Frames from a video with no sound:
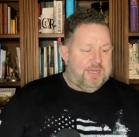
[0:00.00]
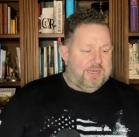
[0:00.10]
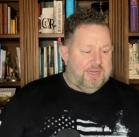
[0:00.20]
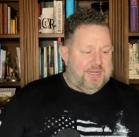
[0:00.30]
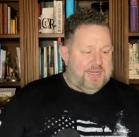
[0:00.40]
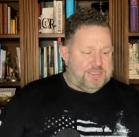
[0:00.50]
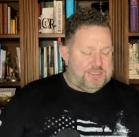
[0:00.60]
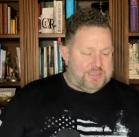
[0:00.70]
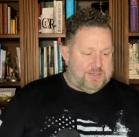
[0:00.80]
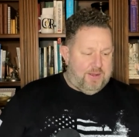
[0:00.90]

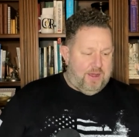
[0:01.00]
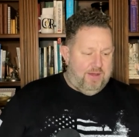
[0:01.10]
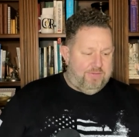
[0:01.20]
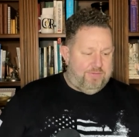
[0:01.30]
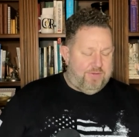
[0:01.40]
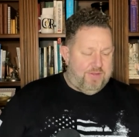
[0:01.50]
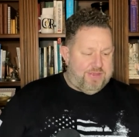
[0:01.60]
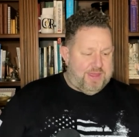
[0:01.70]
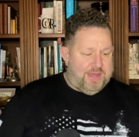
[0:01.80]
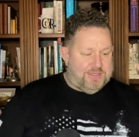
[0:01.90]
list of
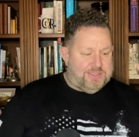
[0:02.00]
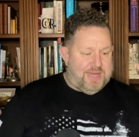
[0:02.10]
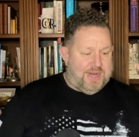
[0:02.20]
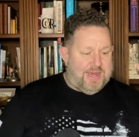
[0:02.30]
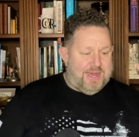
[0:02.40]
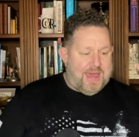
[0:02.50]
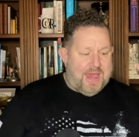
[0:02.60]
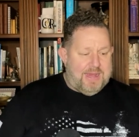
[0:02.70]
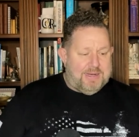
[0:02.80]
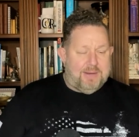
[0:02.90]
things that he
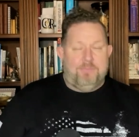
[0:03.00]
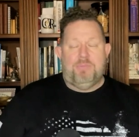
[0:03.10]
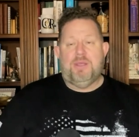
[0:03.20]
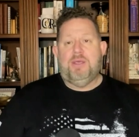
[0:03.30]
hated.